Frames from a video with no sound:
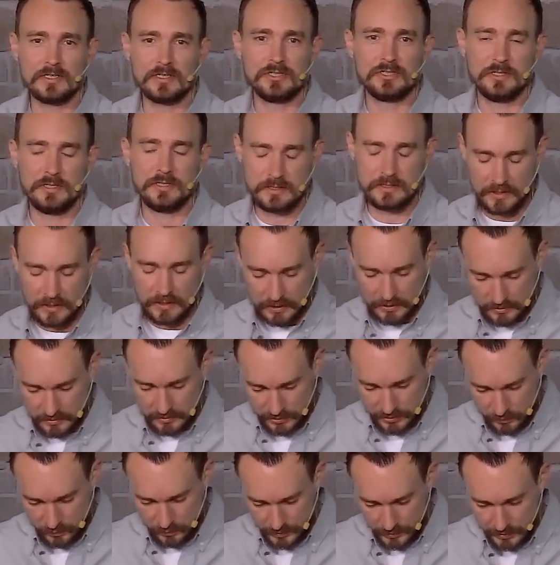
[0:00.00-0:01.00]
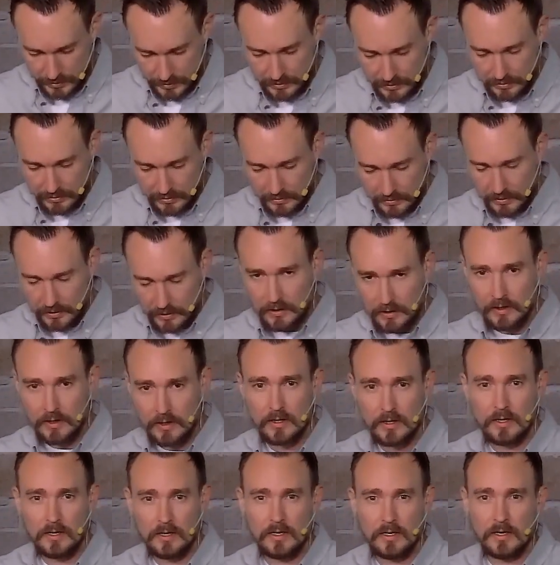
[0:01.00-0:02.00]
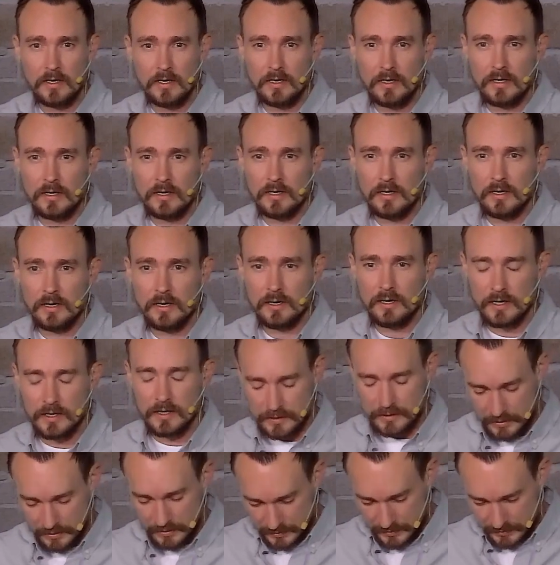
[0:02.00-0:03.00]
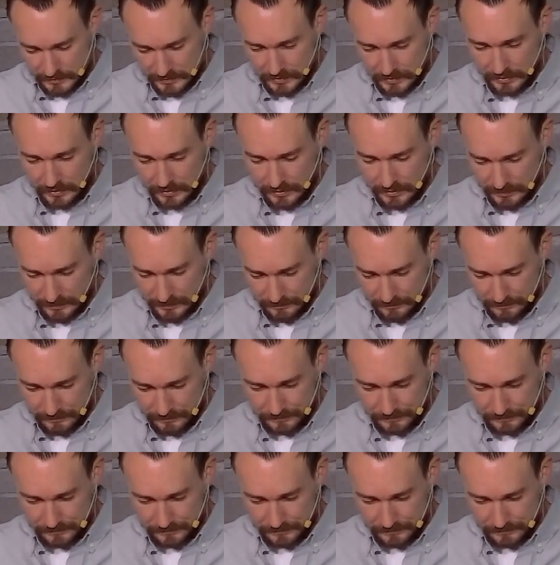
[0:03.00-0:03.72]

She said, "Sweetie, I think it's time."